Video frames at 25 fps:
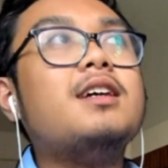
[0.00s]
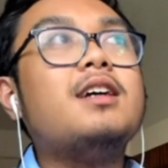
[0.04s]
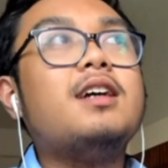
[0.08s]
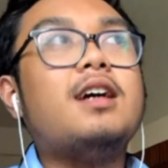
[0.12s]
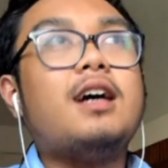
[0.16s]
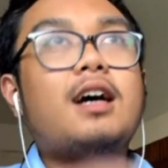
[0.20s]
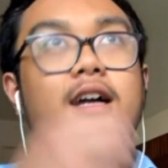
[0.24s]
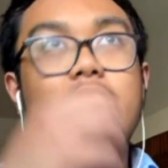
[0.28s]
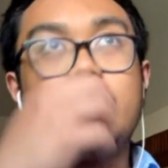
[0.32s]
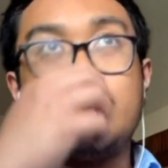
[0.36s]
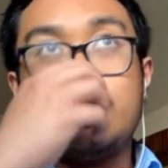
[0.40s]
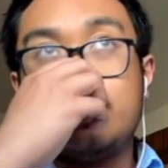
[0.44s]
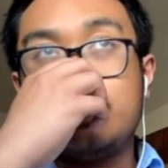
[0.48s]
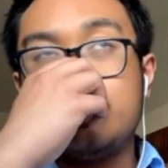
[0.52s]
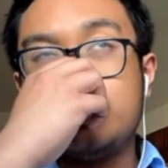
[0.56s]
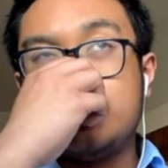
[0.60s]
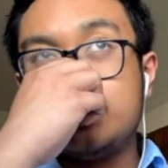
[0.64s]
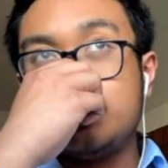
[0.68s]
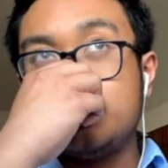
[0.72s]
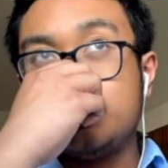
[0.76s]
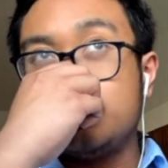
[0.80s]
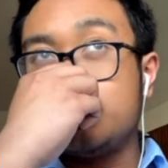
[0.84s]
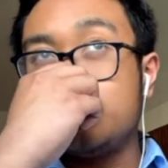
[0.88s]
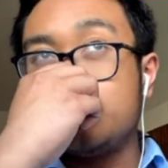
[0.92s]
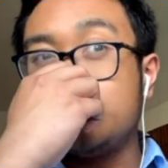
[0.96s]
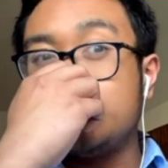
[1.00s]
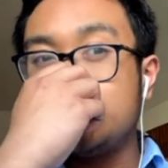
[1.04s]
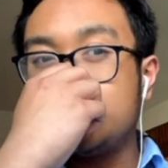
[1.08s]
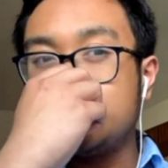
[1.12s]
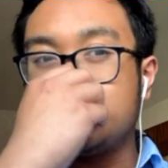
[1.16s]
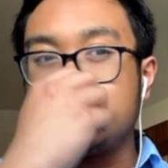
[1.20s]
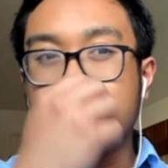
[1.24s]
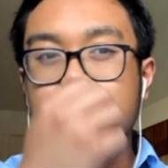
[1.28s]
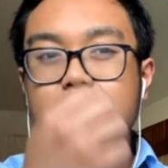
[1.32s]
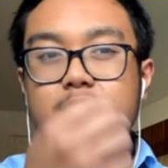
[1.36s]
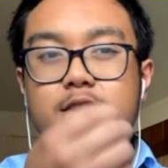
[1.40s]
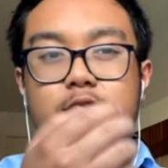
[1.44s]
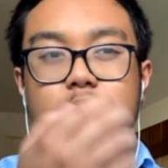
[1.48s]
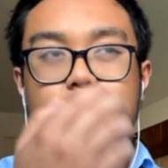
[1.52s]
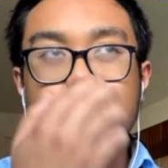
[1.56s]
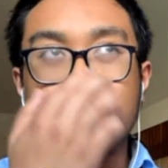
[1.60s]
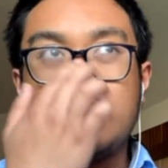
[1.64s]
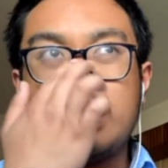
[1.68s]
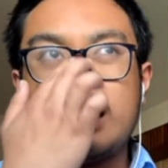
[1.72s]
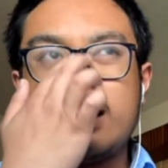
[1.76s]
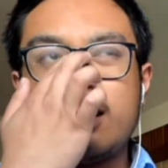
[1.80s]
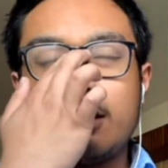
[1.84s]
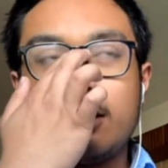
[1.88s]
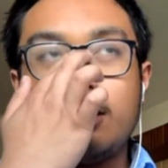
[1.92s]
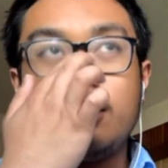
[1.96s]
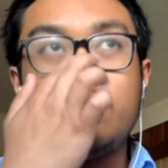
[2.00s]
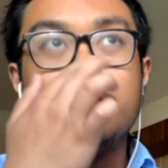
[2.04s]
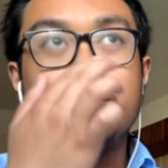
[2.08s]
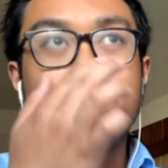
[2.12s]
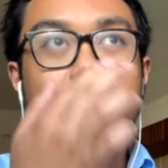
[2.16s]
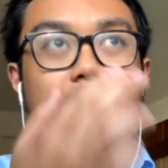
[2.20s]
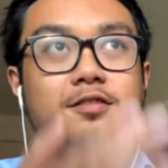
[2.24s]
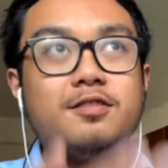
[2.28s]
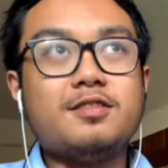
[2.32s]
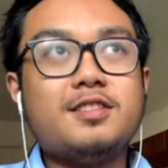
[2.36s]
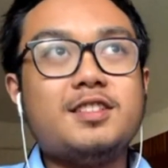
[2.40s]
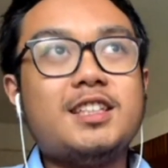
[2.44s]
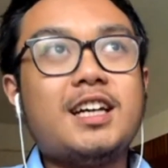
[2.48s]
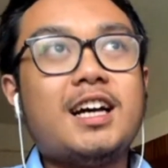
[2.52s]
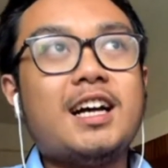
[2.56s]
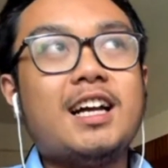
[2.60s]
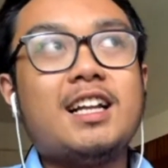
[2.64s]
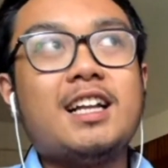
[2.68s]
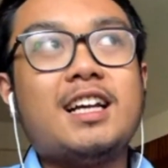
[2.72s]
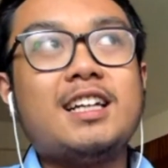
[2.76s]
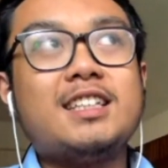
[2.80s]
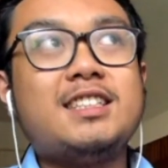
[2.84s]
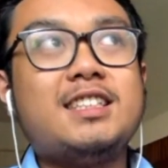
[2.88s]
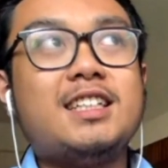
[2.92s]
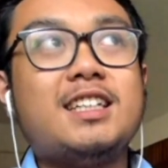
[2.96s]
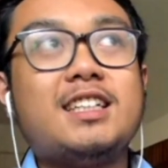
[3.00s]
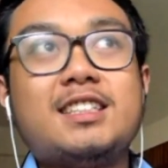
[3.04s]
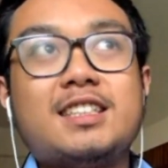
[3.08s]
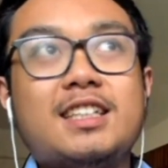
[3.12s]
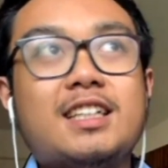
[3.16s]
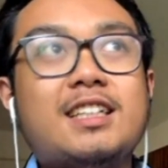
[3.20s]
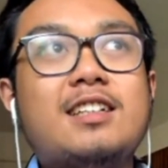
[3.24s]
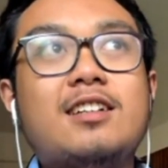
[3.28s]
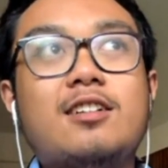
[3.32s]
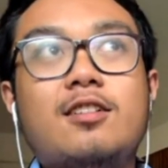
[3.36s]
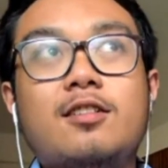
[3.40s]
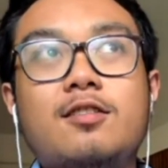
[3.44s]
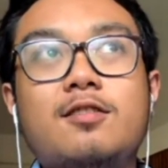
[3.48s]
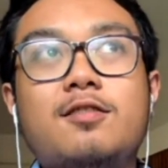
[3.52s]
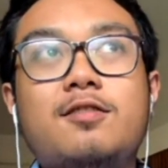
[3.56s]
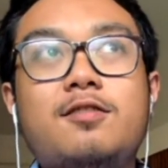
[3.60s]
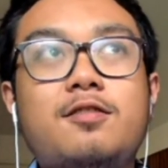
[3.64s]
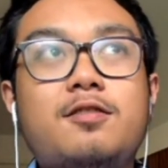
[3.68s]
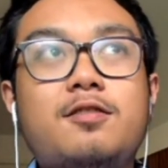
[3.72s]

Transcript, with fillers: Uh, this sort of dismissal uh, of dialectics and of